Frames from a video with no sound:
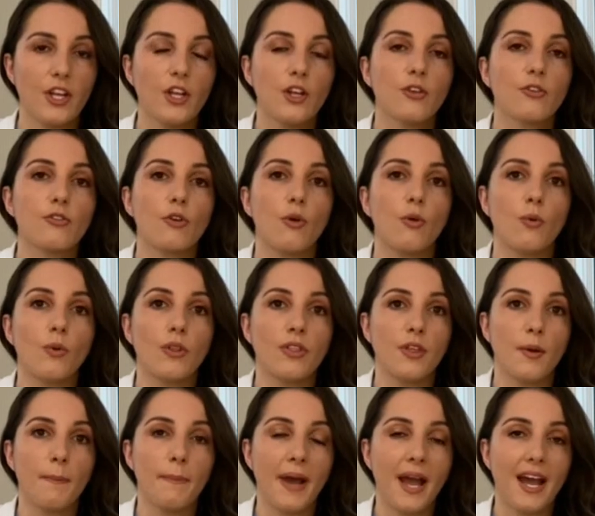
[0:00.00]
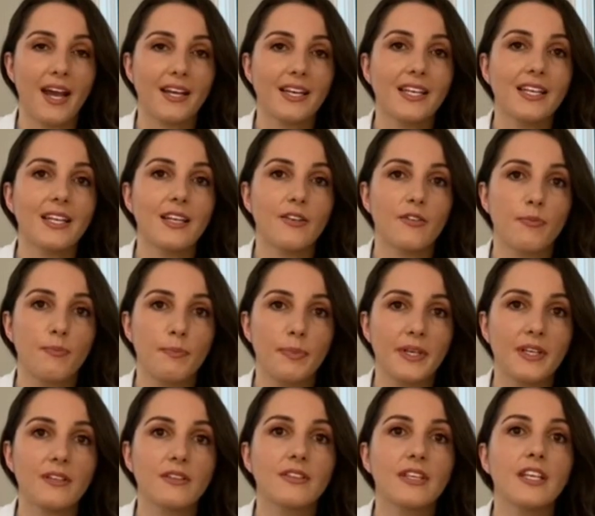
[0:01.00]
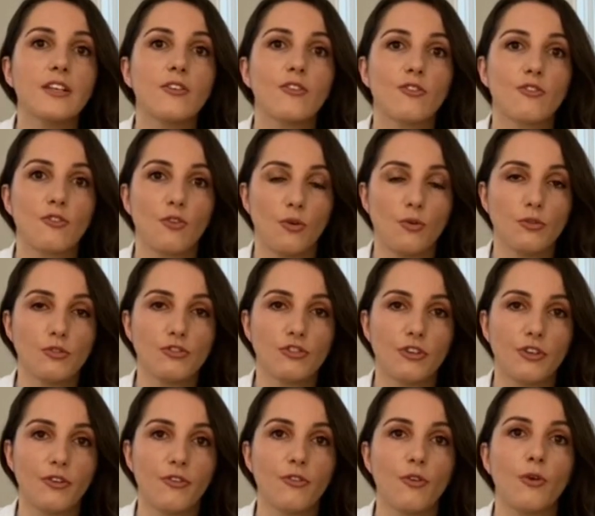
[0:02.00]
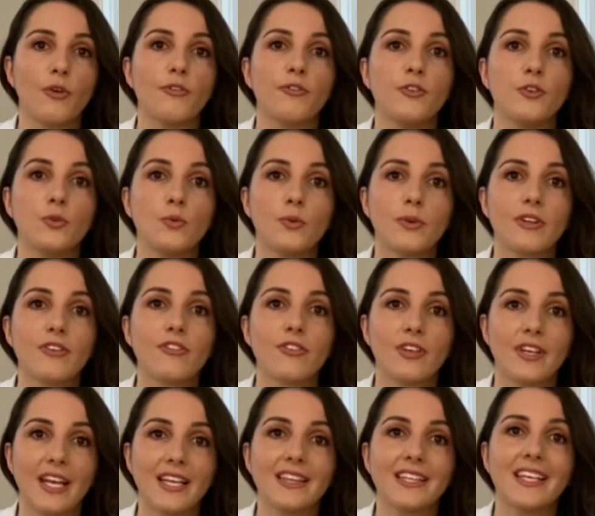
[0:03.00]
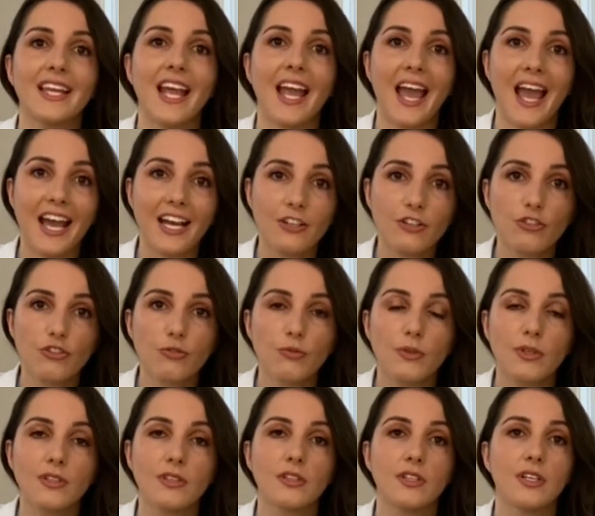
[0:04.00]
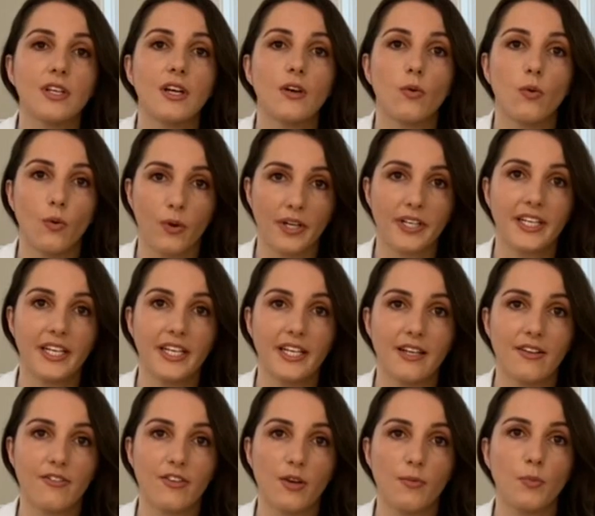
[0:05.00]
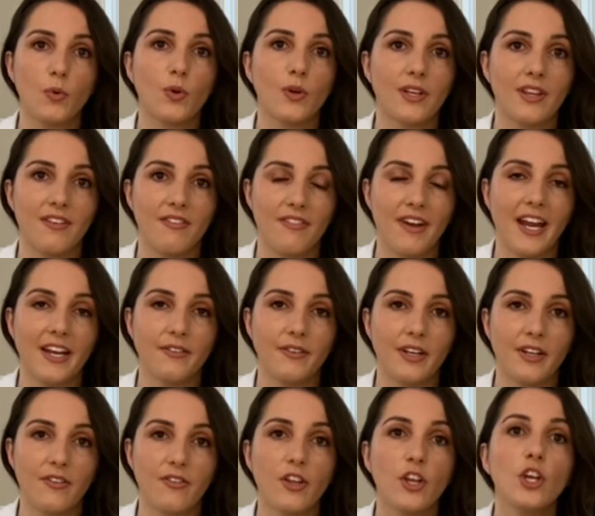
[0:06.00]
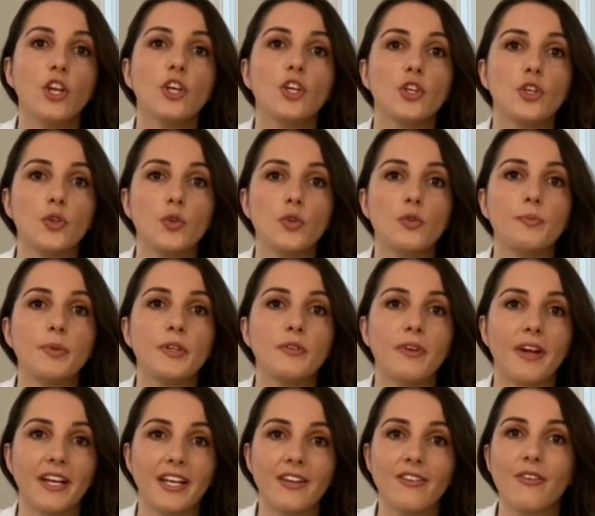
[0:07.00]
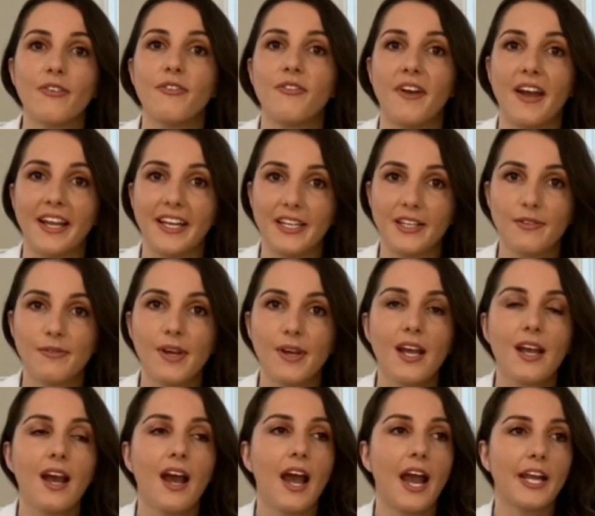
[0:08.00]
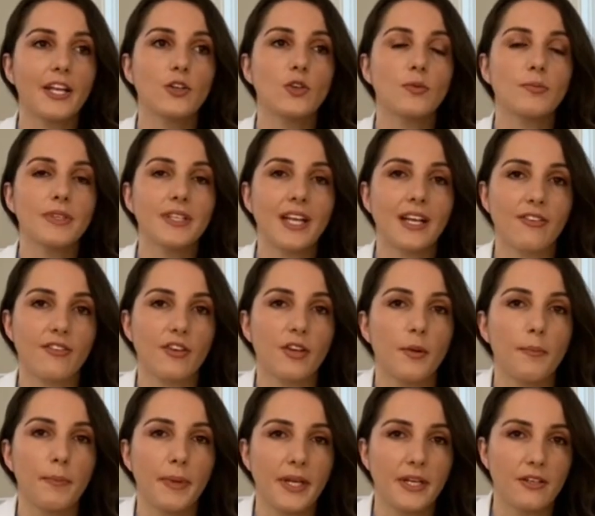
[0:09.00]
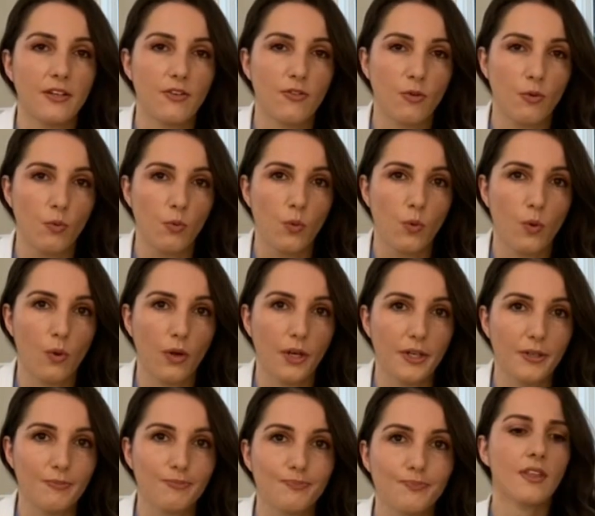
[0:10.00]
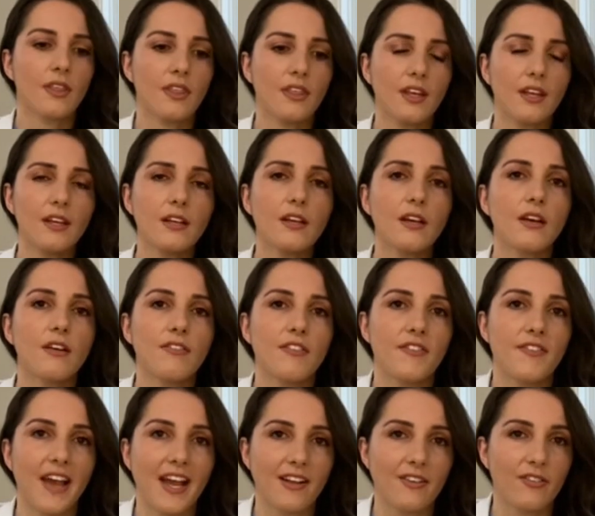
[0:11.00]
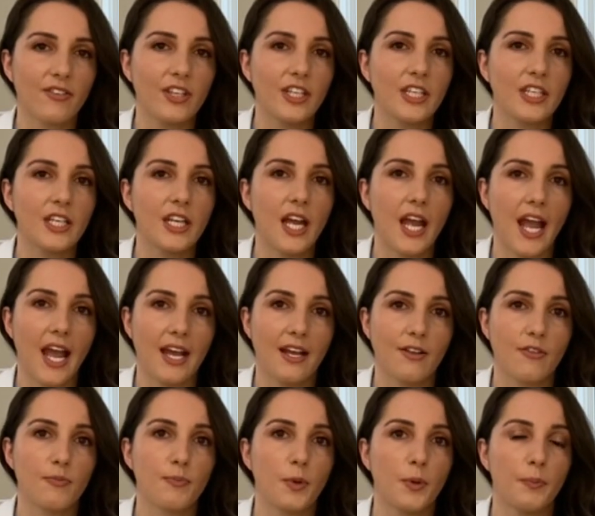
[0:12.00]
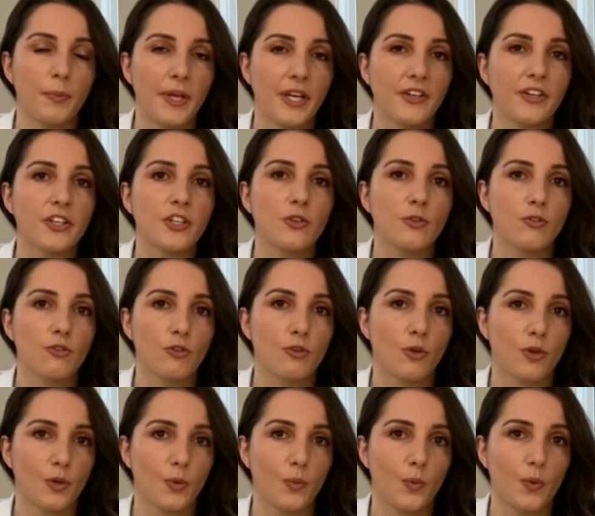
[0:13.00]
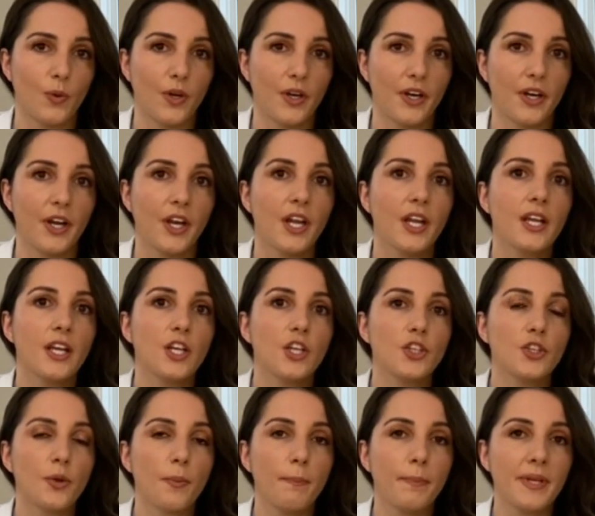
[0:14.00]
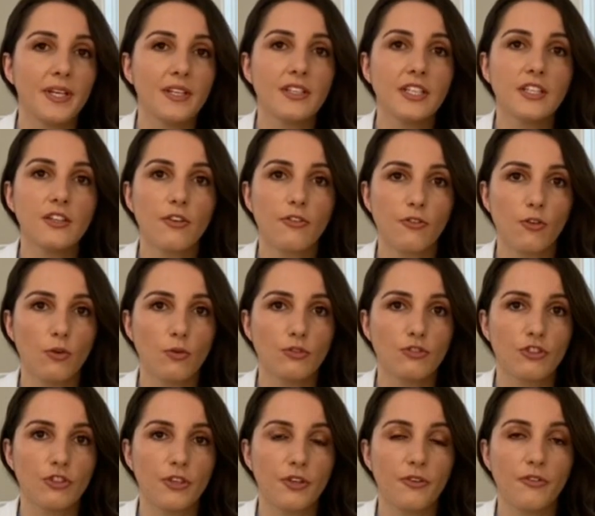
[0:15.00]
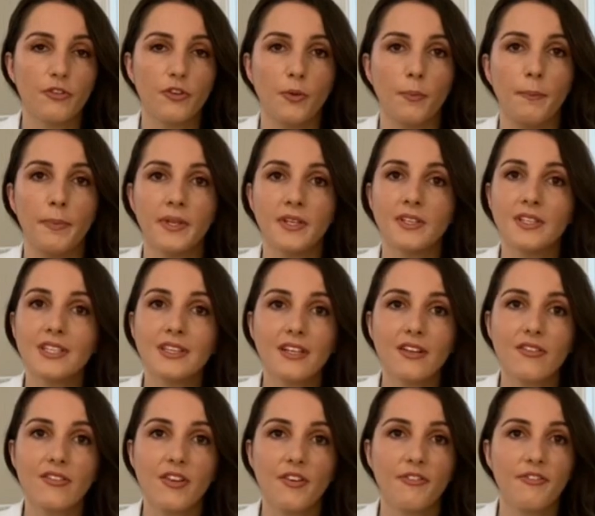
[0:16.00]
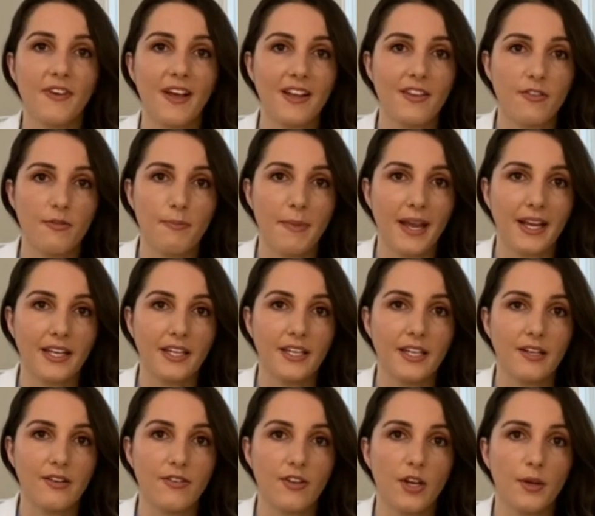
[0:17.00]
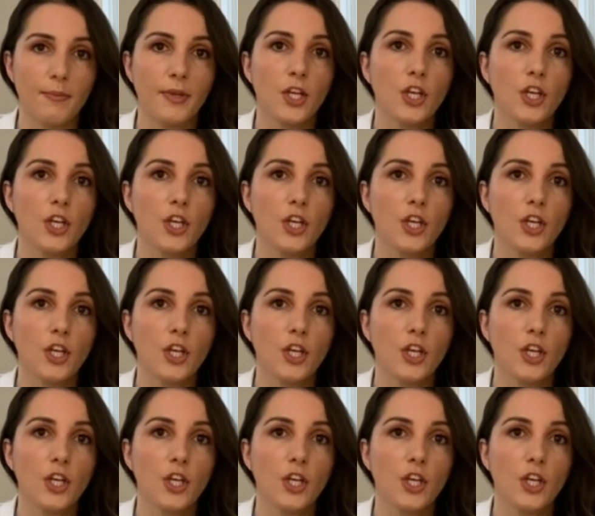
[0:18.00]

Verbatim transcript: So the body is building soldiers. So if you were to get the actual organism or the virus, you'd be ready to fight. I normally like to compare it to war. Think of the vaccine as preparing you to go to war. You're building the soldiers, you're building this defense mechanism,